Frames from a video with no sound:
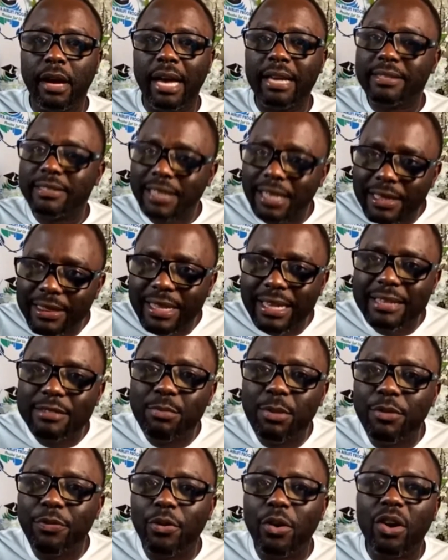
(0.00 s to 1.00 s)
I said
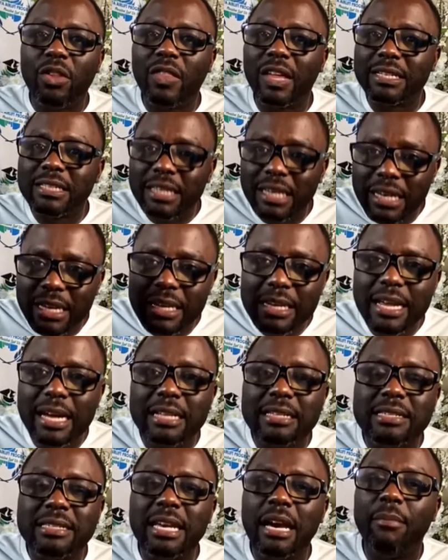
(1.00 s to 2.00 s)
this before, that
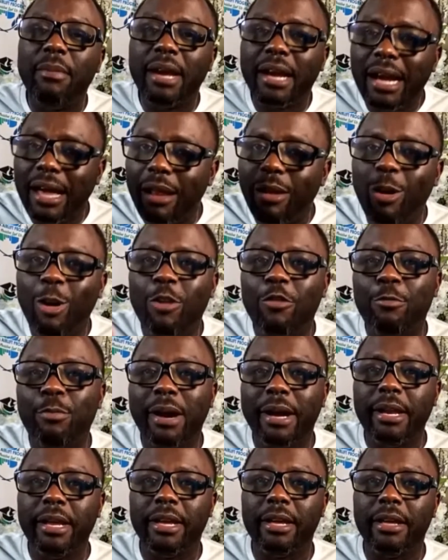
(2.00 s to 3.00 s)
Indians here make a lot
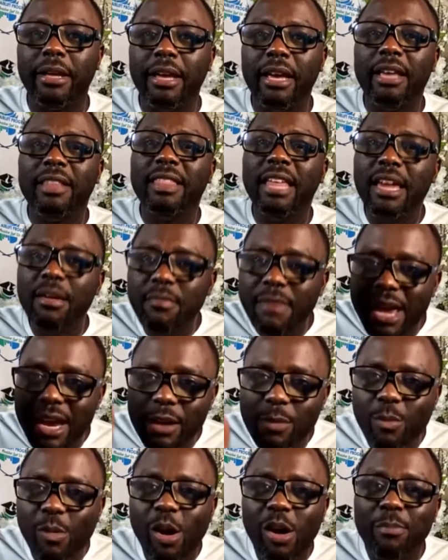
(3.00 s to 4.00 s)
of money. They
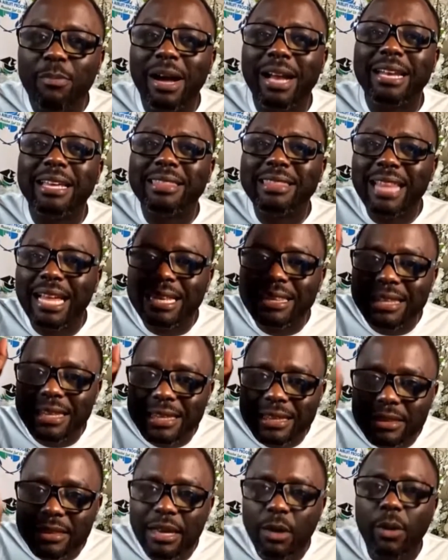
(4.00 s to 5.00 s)
make more money than
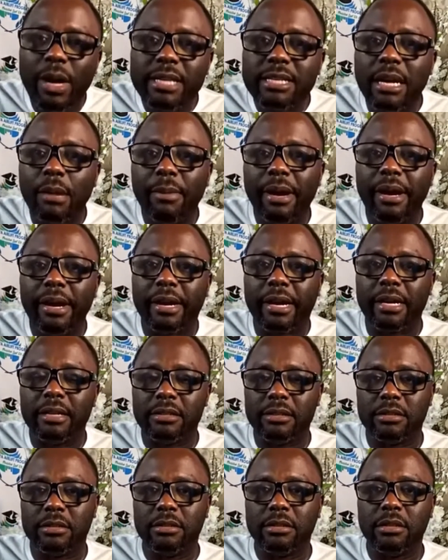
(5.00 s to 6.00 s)
the white
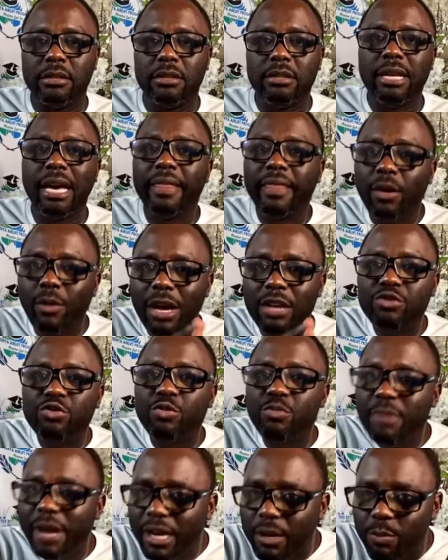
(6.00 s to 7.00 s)
Americans. They are the ones
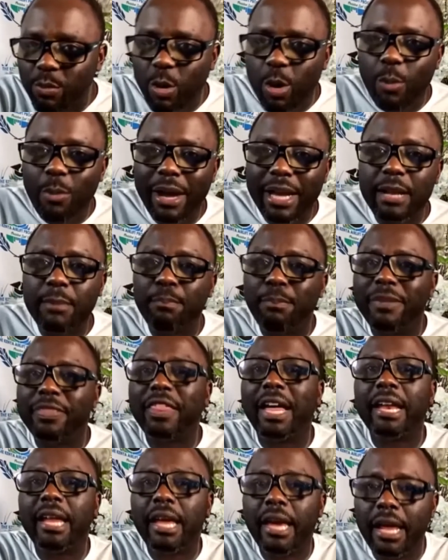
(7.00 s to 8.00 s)
who make more money
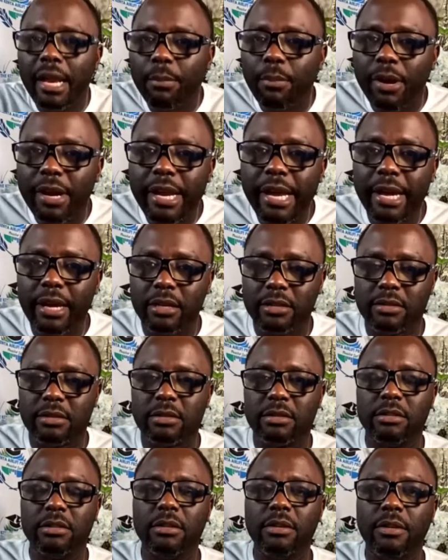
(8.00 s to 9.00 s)
than anybody
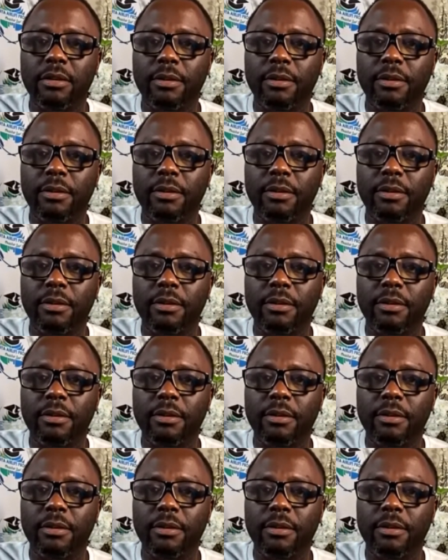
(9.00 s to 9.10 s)
else.